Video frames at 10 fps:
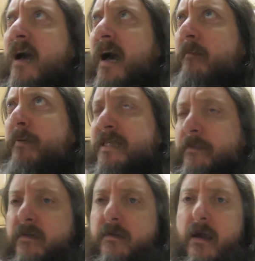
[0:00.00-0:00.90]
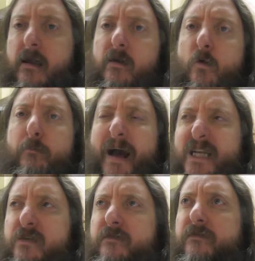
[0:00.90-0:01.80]
and I picked up a, a little
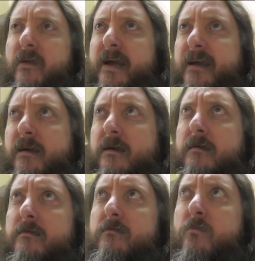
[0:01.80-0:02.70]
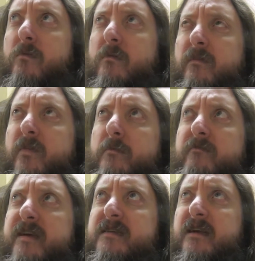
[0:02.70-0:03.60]
batch of like uh, of
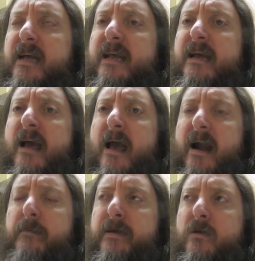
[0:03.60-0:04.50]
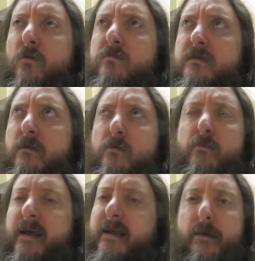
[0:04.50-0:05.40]
them recently, and it'd be cool to. I
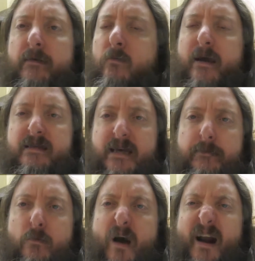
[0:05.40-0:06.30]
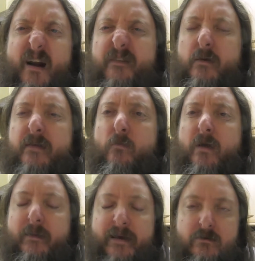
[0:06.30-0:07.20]
wouldn't be able to go all back to number one. I don't think I'd even
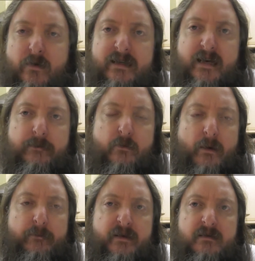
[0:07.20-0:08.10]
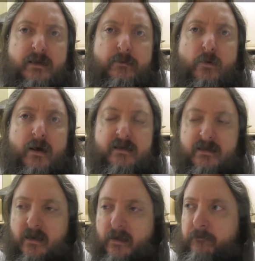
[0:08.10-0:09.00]
want to go back to all to number one because number one is
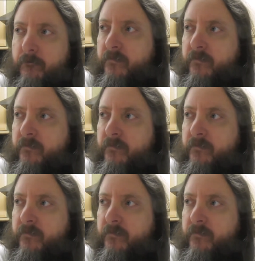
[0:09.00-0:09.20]
just like